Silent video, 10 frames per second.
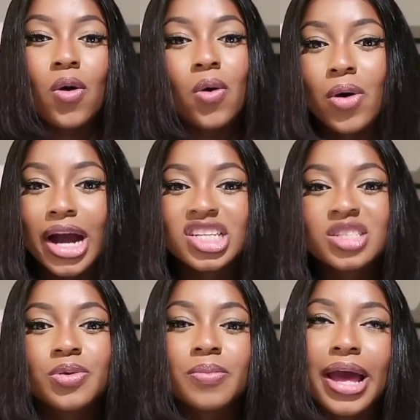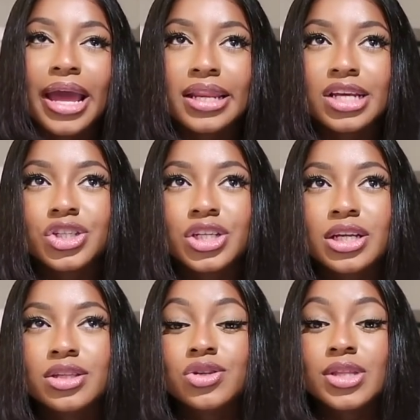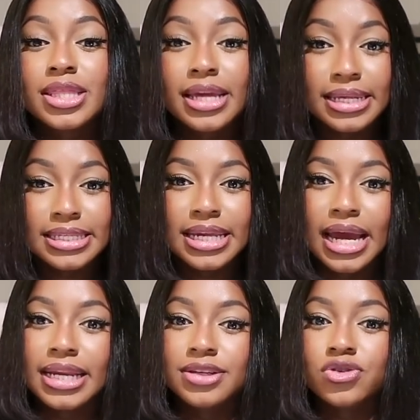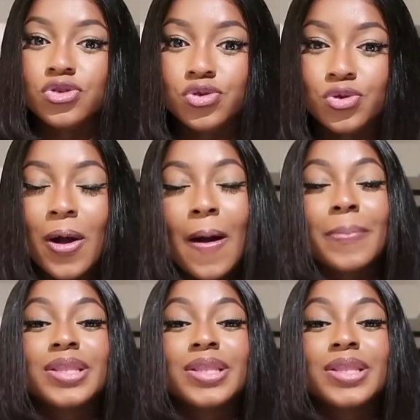or I just put my energy into things that I need to do.